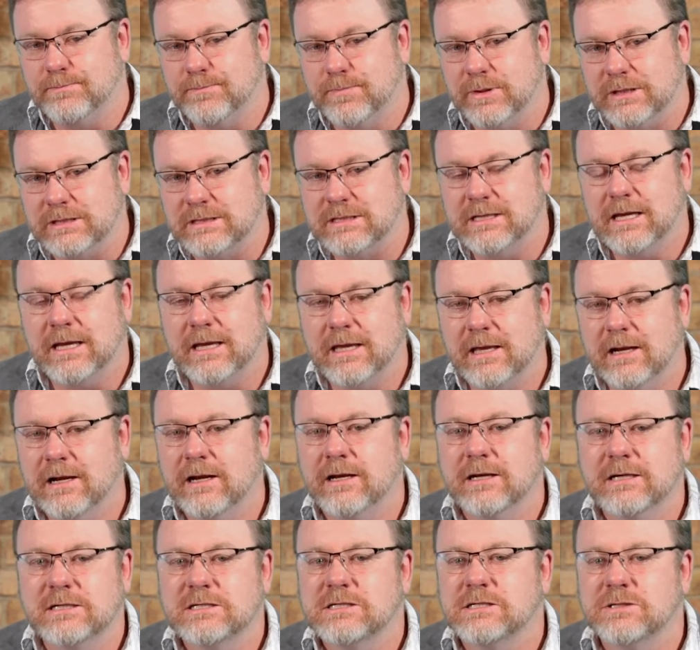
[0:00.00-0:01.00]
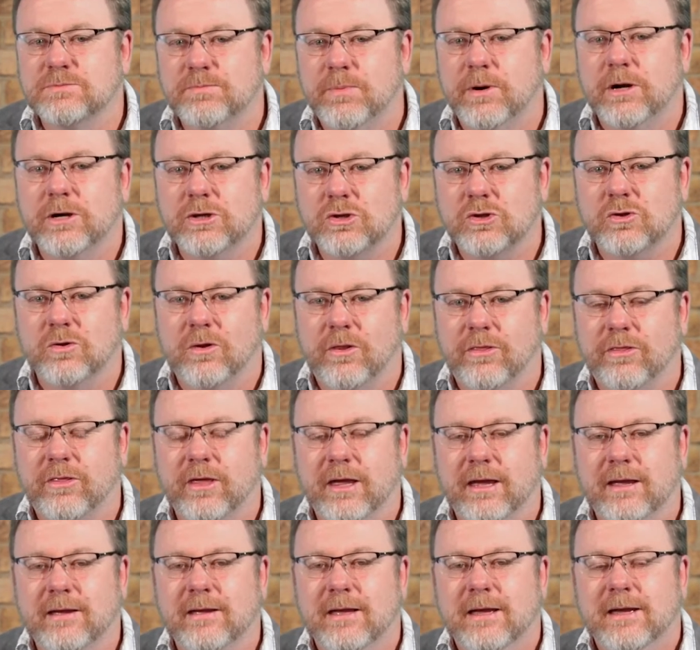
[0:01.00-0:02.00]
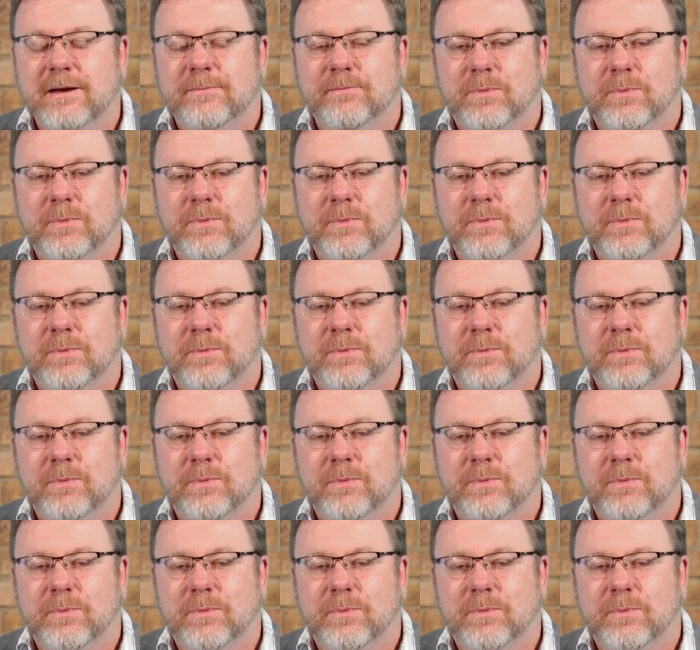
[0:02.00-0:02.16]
particularly spiritual thing,